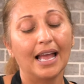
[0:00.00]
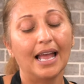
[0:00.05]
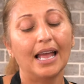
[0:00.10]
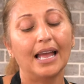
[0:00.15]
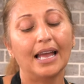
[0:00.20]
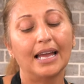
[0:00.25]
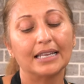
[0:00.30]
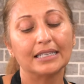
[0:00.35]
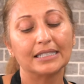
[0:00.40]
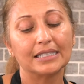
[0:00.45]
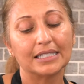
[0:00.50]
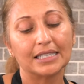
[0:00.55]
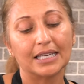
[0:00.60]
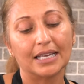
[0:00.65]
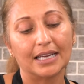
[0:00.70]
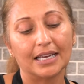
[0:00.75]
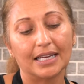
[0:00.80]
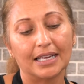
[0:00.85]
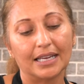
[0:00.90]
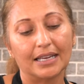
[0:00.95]
And
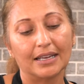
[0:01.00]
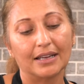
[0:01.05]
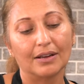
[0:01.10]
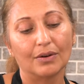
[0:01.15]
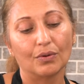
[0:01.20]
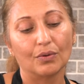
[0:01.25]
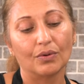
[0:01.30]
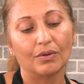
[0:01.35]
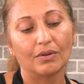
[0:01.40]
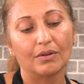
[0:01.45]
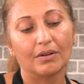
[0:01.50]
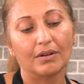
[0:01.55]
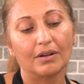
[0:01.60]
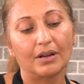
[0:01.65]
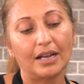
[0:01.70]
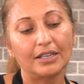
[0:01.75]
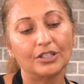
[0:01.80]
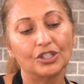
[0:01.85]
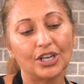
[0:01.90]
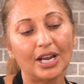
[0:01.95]
I
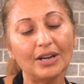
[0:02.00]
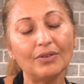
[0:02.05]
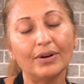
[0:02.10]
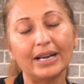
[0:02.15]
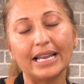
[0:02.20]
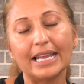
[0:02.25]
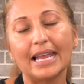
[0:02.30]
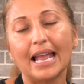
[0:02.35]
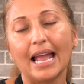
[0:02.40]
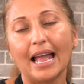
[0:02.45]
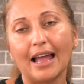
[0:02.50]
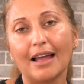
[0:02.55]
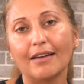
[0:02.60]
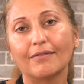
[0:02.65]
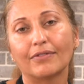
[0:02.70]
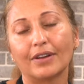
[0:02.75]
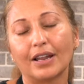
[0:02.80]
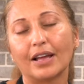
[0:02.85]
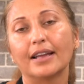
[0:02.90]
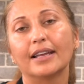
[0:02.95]
generally
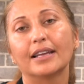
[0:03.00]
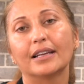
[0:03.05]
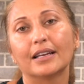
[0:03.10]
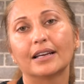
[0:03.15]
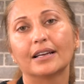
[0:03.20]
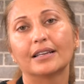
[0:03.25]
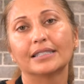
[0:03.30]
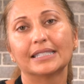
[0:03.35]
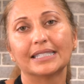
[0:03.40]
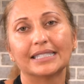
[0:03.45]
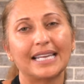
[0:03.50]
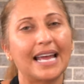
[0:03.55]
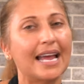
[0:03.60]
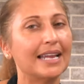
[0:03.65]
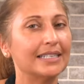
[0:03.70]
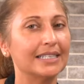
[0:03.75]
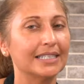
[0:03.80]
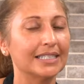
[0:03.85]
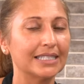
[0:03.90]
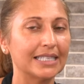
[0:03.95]
have like
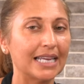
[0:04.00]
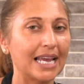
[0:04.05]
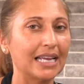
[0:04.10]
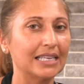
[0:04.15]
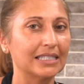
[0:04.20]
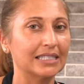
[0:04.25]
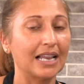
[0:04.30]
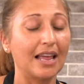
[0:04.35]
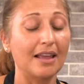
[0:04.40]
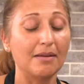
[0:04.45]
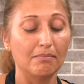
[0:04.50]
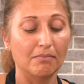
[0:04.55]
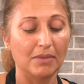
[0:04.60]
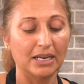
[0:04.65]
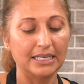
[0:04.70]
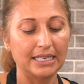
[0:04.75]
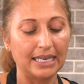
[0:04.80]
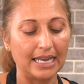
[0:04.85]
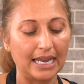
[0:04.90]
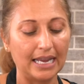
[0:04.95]
standard days, like
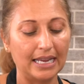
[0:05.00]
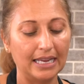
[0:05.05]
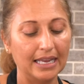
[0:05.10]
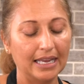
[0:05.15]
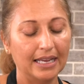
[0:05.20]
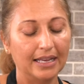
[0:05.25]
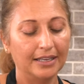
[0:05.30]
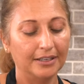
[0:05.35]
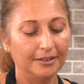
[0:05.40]
Monday